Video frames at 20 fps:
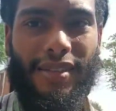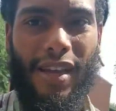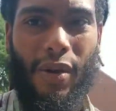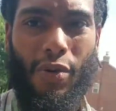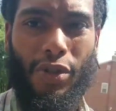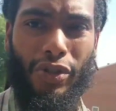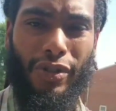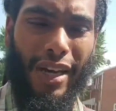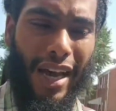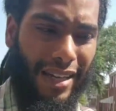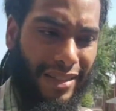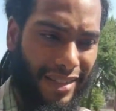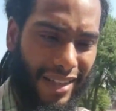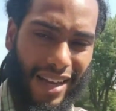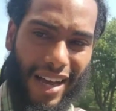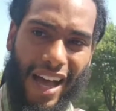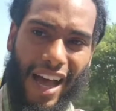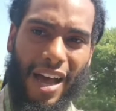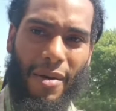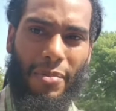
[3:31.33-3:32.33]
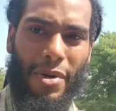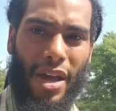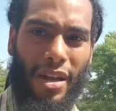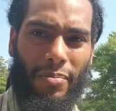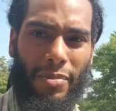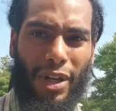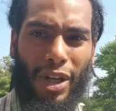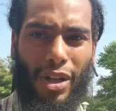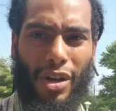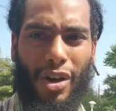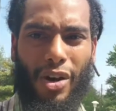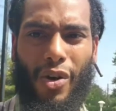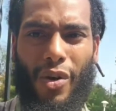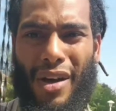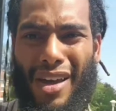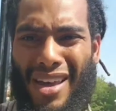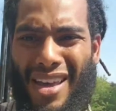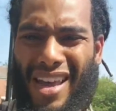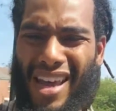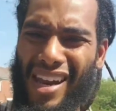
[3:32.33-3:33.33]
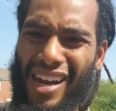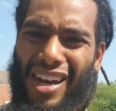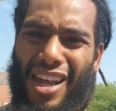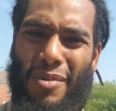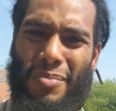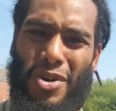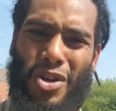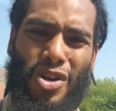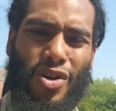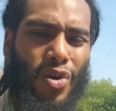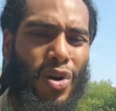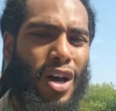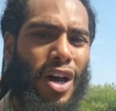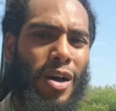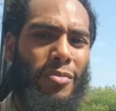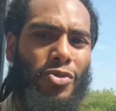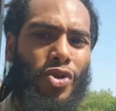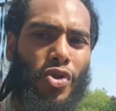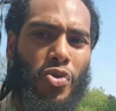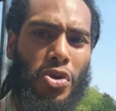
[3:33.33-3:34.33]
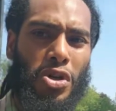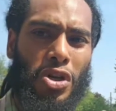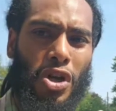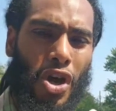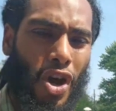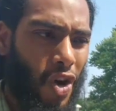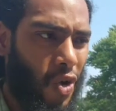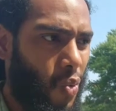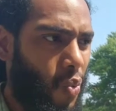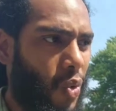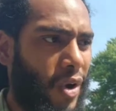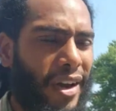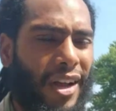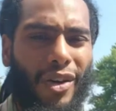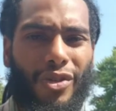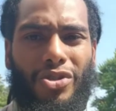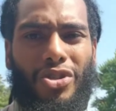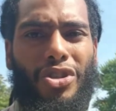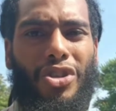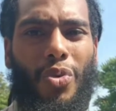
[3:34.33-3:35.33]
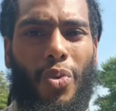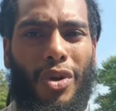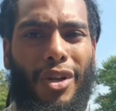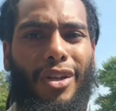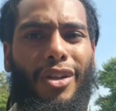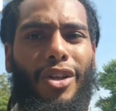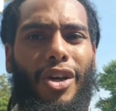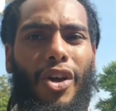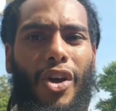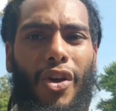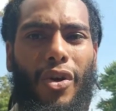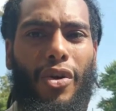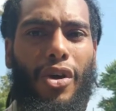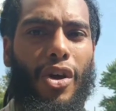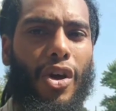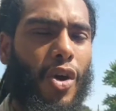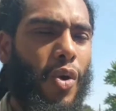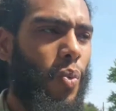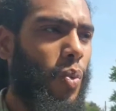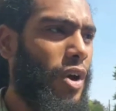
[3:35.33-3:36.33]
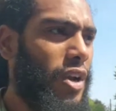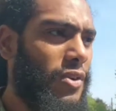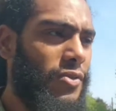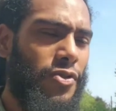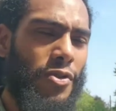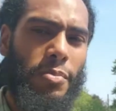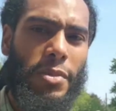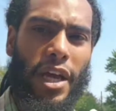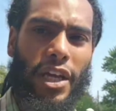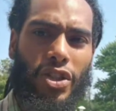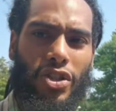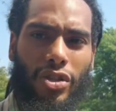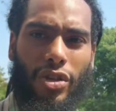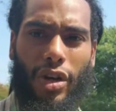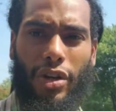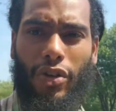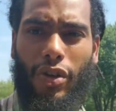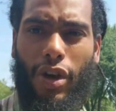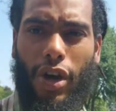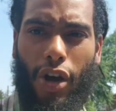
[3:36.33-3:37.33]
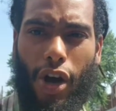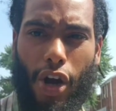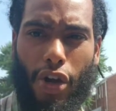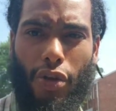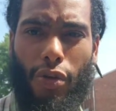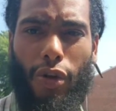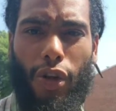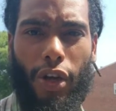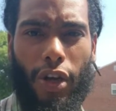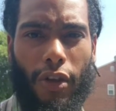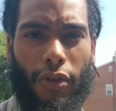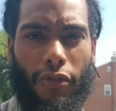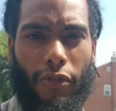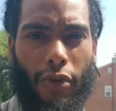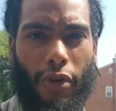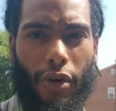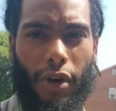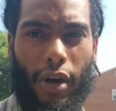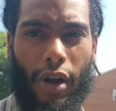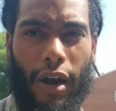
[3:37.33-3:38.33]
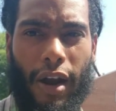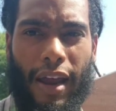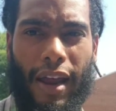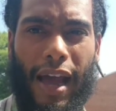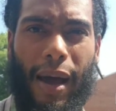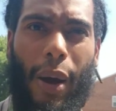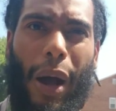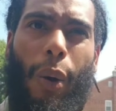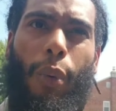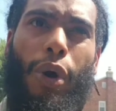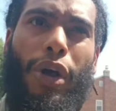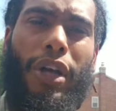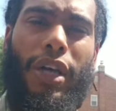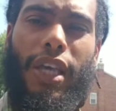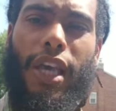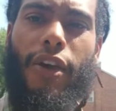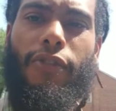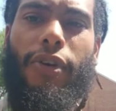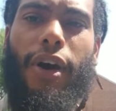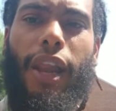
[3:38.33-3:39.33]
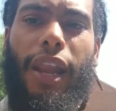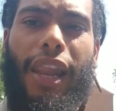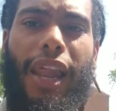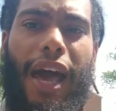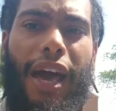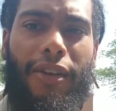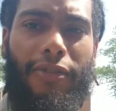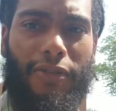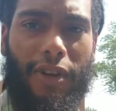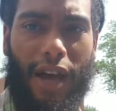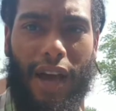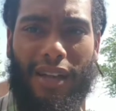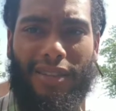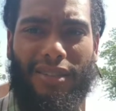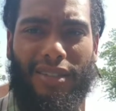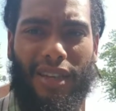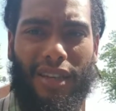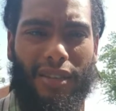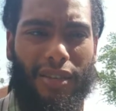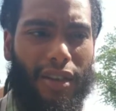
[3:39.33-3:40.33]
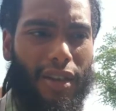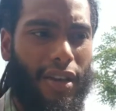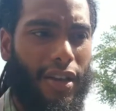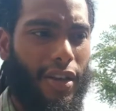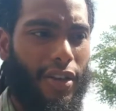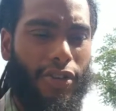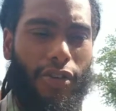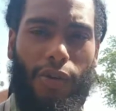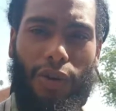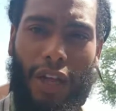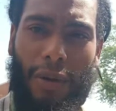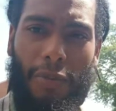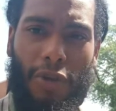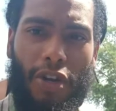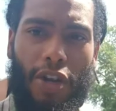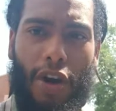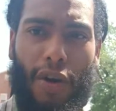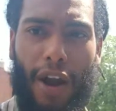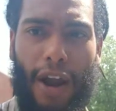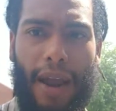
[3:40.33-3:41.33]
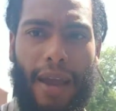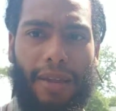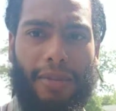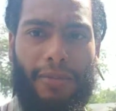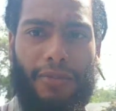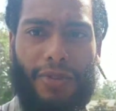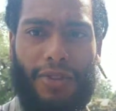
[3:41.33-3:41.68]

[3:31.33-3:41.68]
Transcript: I want you guys to comment below and let me know how I'm doing. What else do you want to learn? What information are you are you looking for? All right, I, I want to give a lot of content. So let me know. All right.